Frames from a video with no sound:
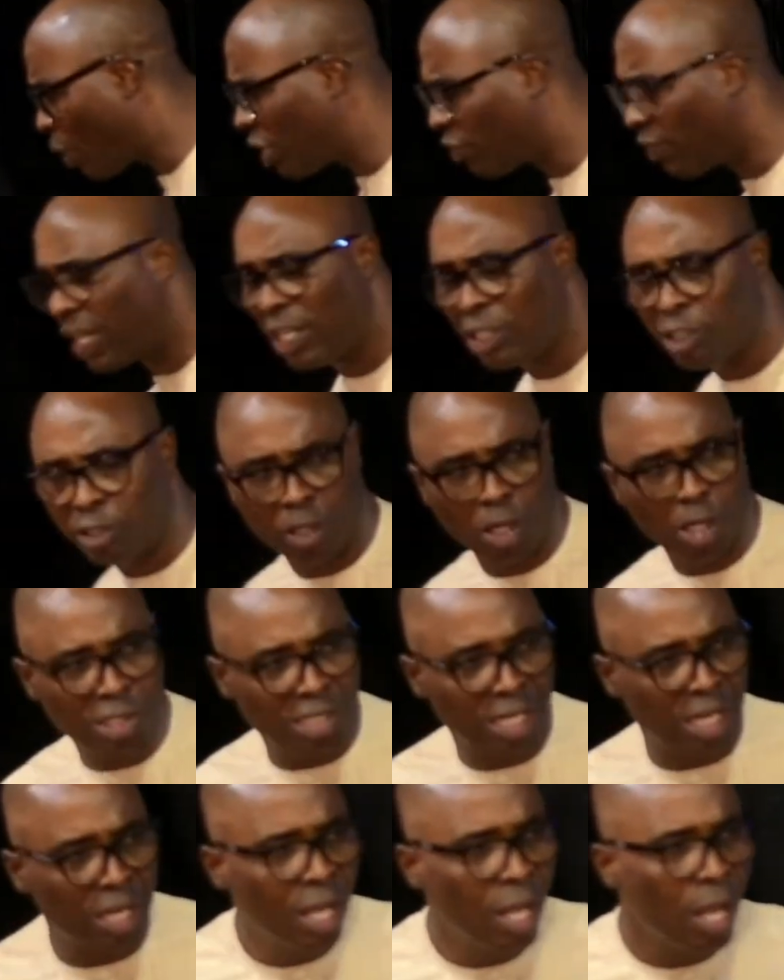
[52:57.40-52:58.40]
Christ, very
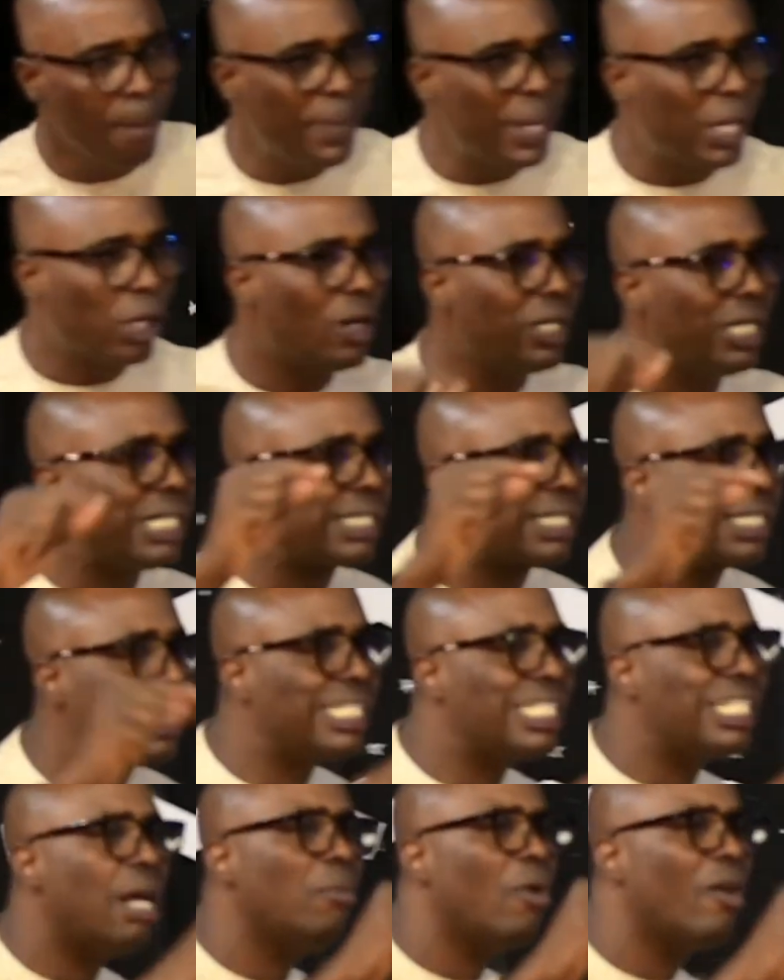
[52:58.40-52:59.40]
seriously? Because the
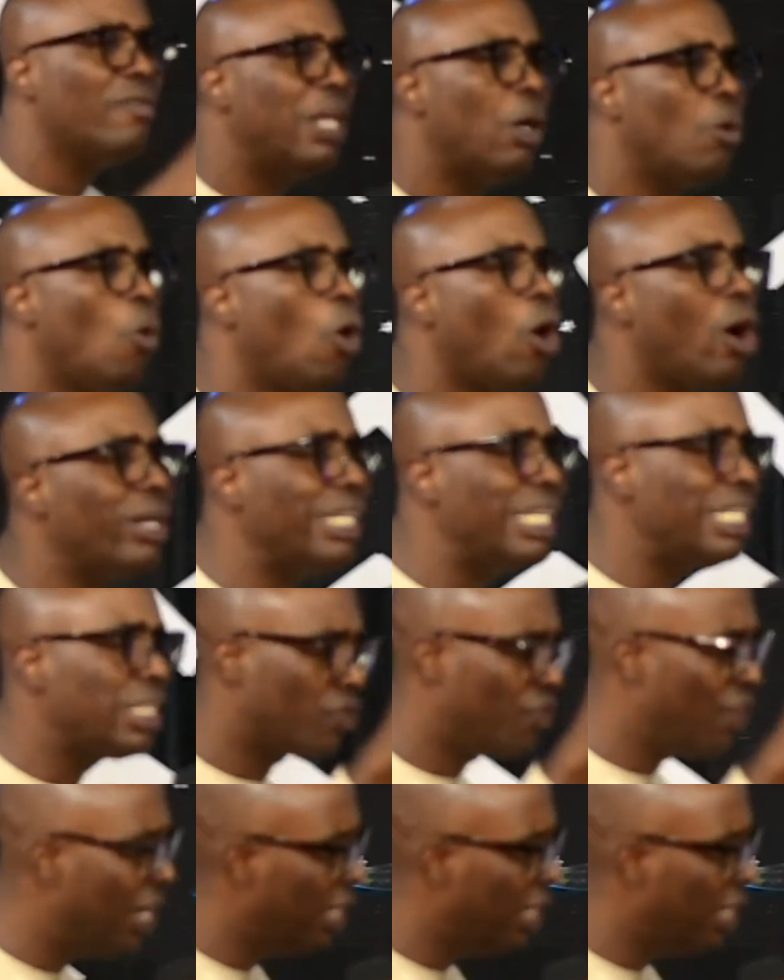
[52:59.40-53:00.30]
system of the world is